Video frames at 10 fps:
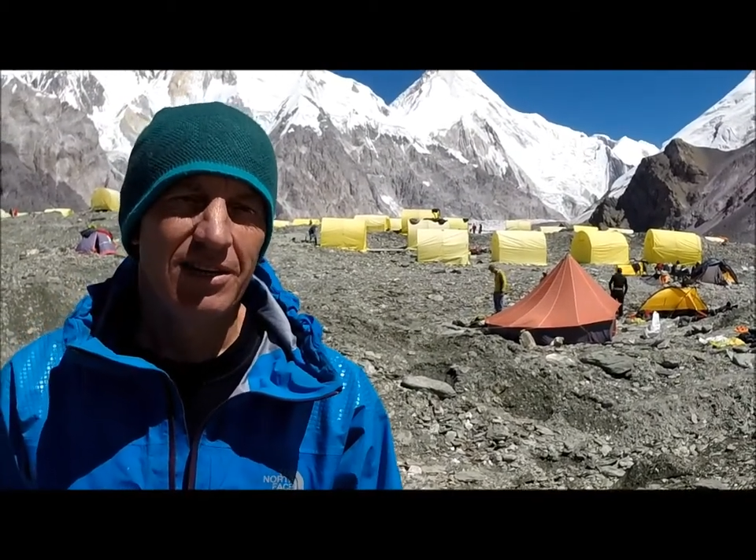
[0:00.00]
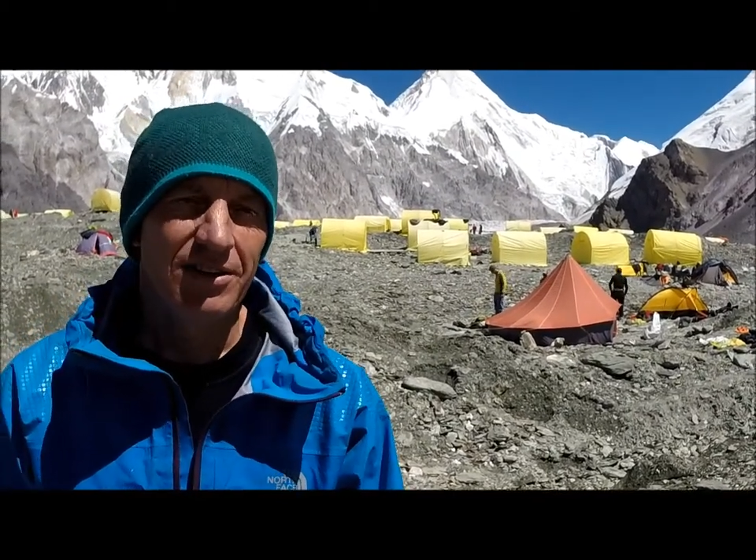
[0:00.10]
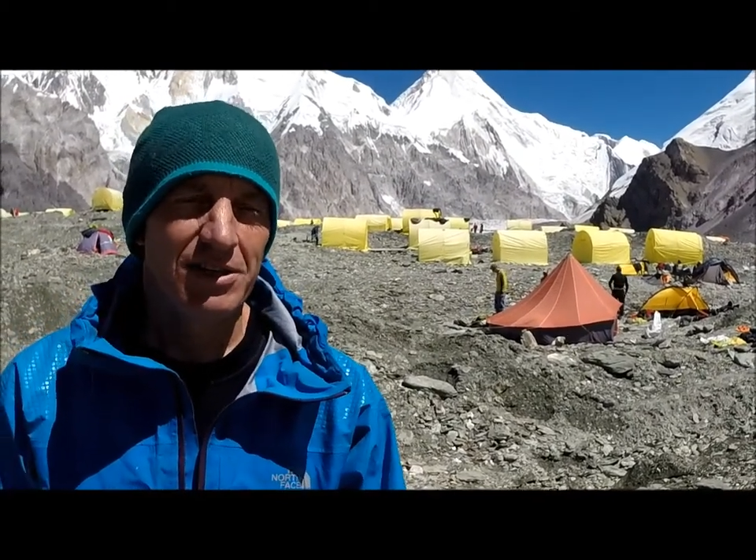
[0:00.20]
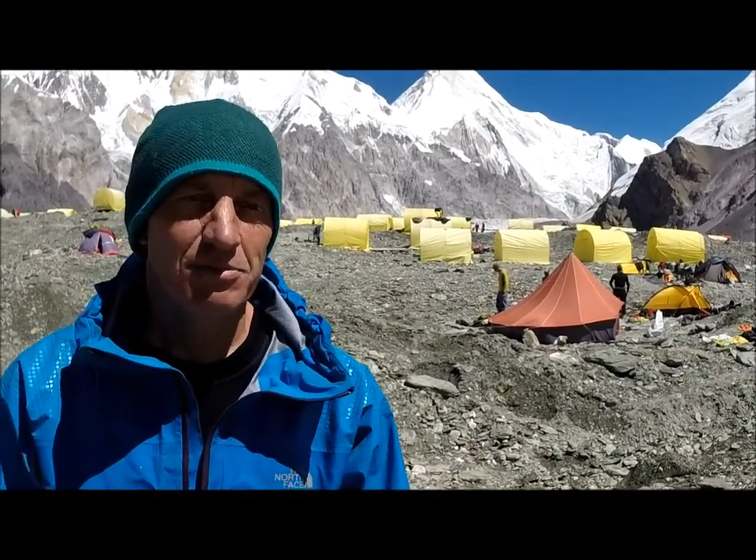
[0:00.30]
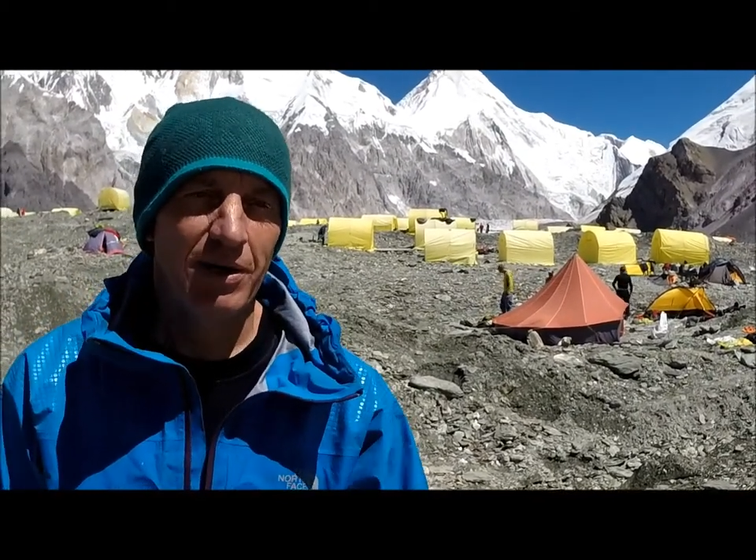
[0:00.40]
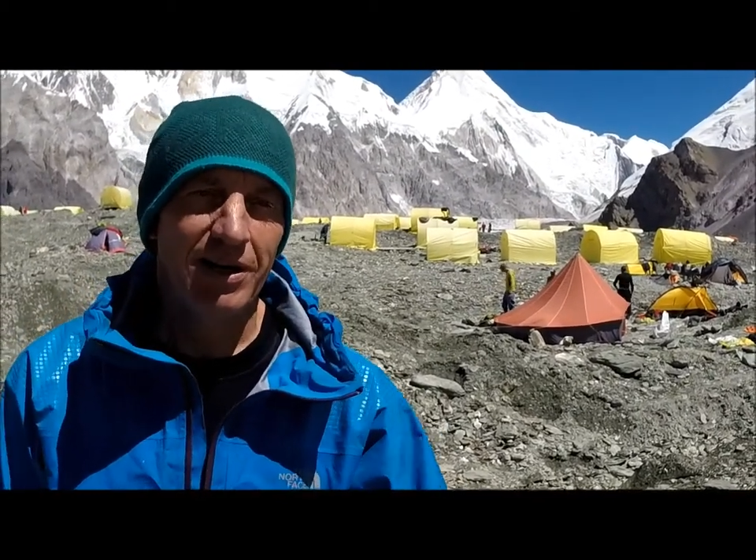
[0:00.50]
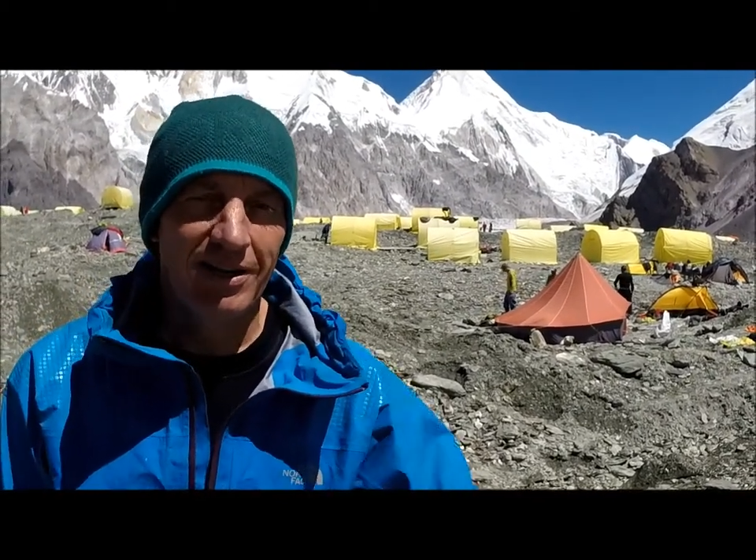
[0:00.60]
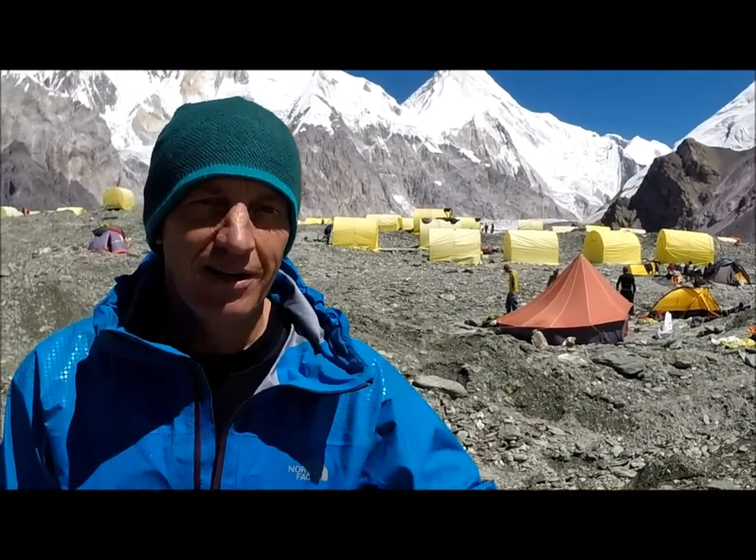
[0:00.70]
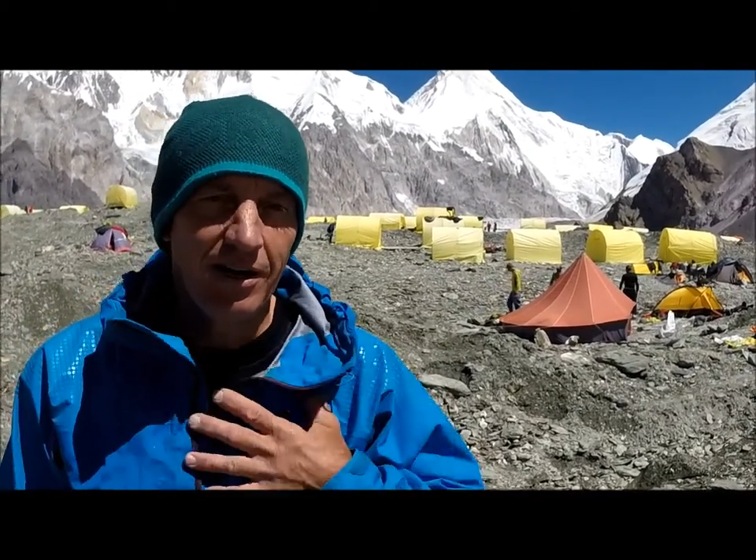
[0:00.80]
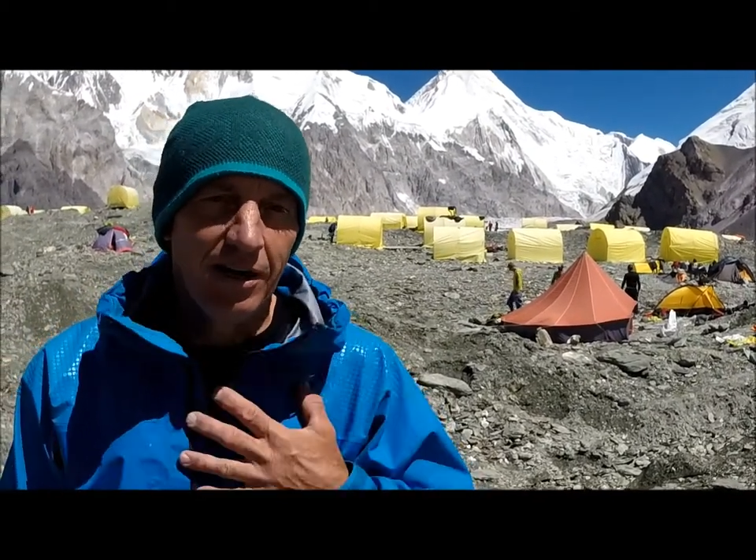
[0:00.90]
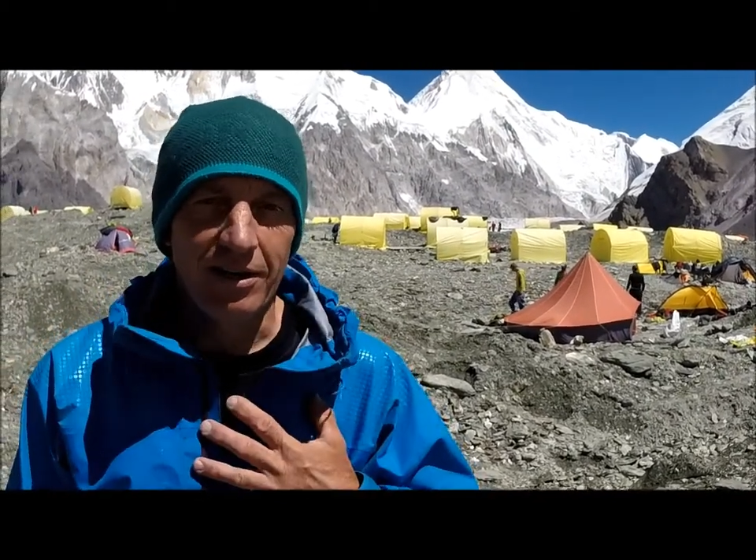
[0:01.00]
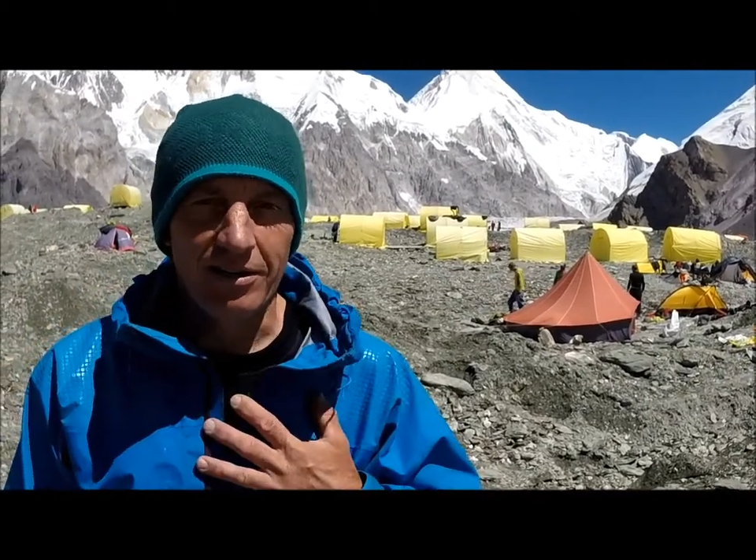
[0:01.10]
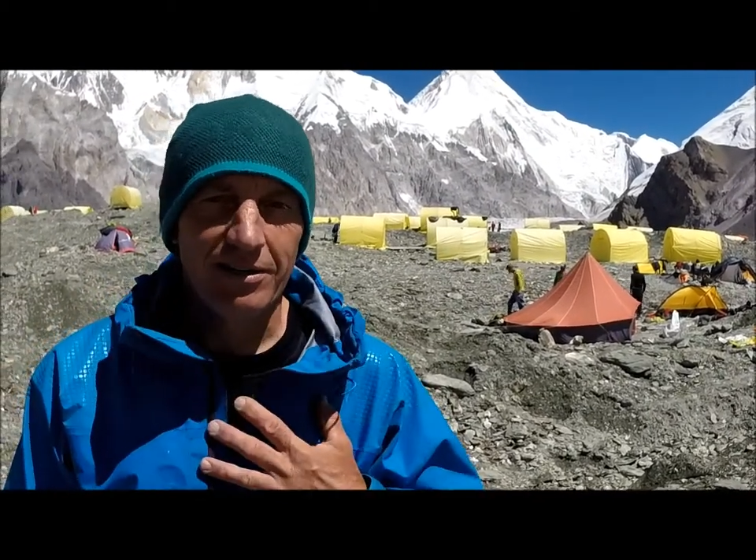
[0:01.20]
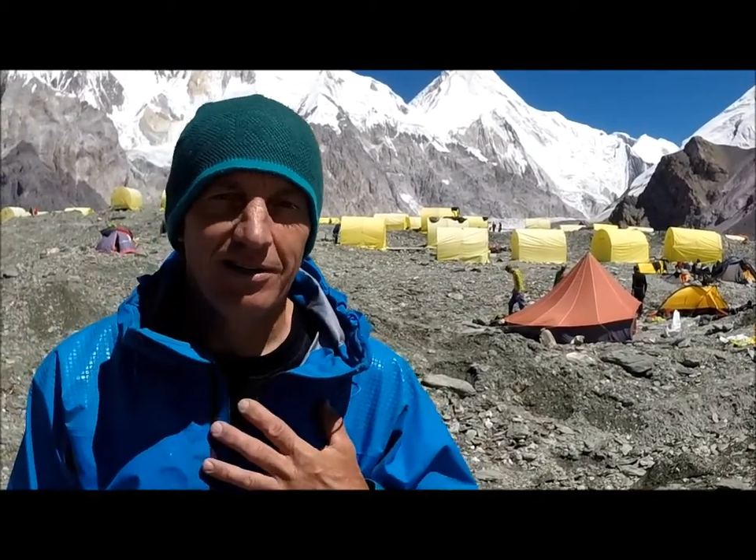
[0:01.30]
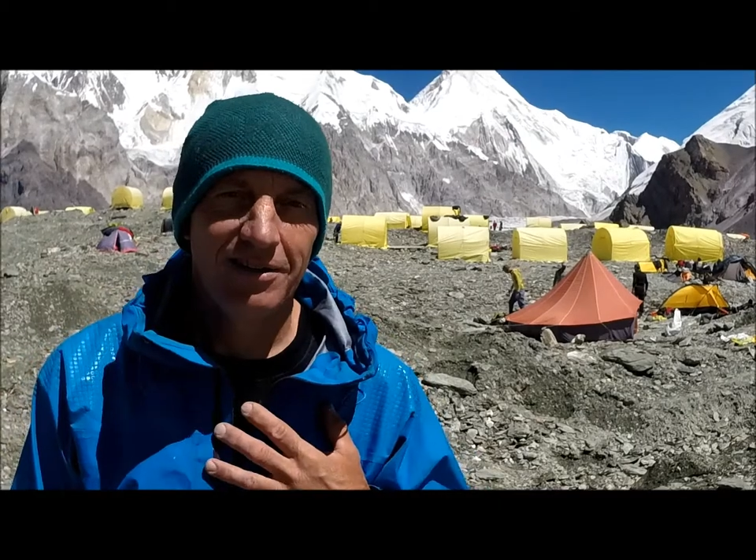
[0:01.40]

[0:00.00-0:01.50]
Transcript: that is my heart